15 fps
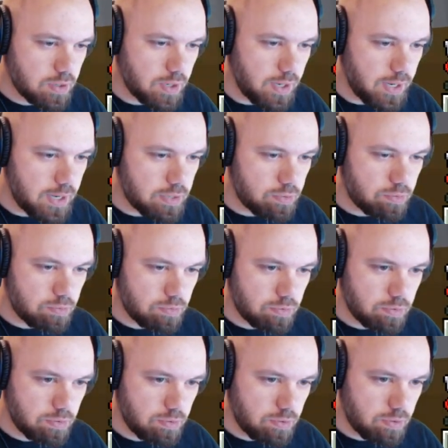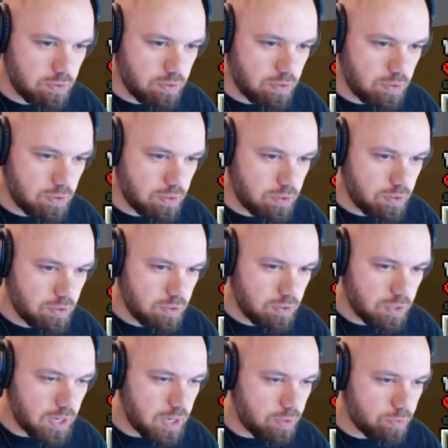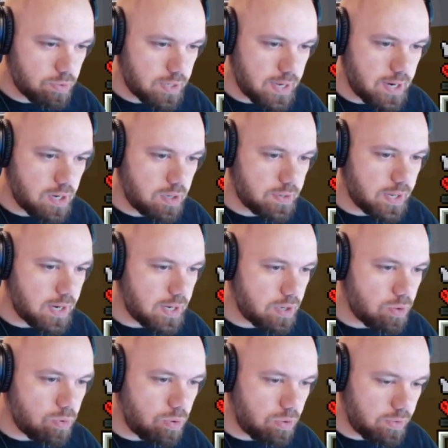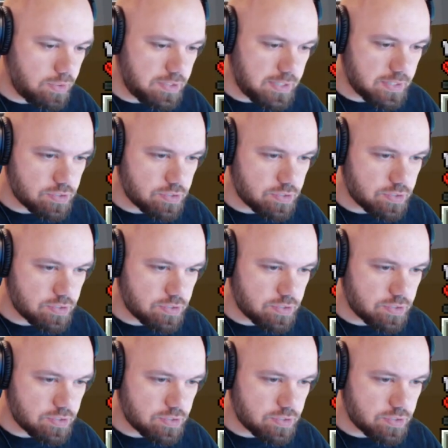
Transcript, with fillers: I don't... I don't care that I know all these things